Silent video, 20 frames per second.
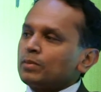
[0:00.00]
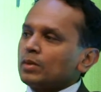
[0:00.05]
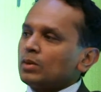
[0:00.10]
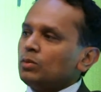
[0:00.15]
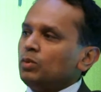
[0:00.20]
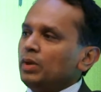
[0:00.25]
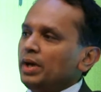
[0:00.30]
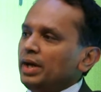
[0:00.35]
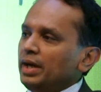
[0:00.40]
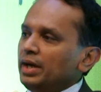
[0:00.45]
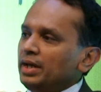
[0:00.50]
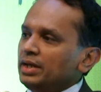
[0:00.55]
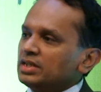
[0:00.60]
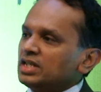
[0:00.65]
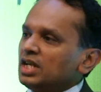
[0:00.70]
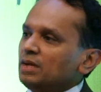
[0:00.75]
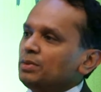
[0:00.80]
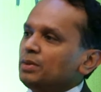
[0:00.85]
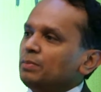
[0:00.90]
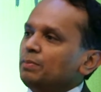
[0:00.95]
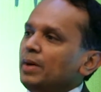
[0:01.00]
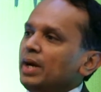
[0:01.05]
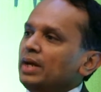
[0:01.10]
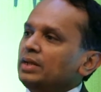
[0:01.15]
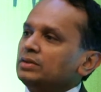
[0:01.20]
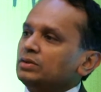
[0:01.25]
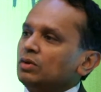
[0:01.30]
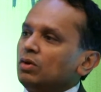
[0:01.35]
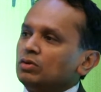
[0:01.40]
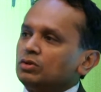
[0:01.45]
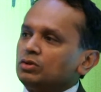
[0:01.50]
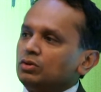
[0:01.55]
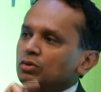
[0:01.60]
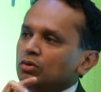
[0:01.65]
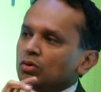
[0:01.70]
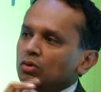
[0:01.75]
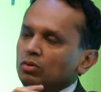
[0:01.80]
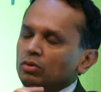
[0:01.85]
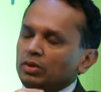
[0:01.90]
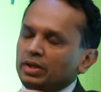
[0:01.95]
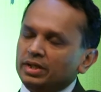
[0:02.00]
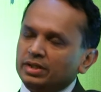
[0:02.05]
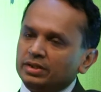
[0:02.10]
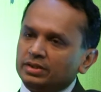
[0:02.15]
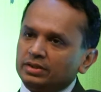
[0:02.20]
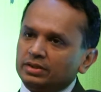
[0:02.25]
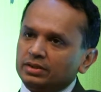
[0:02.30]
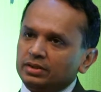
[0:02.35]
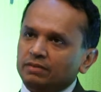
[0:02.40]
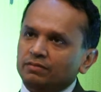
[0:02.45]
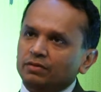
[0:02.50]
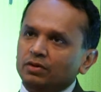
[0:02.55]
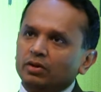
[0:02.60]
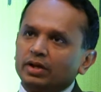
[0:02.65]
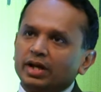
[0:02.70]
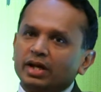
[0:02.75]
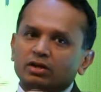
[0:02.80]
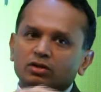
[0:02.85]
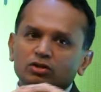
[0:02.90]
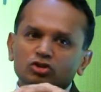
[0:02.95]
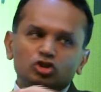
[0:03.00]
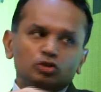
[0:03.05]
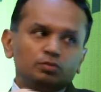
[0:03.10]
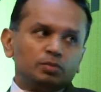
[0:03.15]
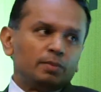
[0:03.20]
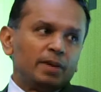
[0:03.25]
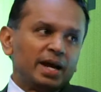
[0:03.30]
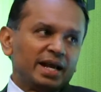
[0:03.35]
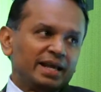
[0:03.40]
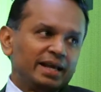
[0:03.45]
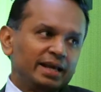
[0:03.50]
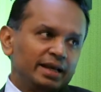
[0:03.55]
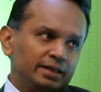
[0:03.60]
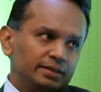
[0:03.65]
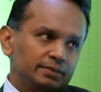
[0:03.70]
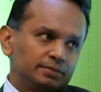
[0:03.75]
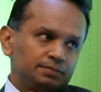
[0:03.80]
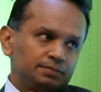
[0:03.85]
Where Islamic banks ought to go is, if you look at consumer banking,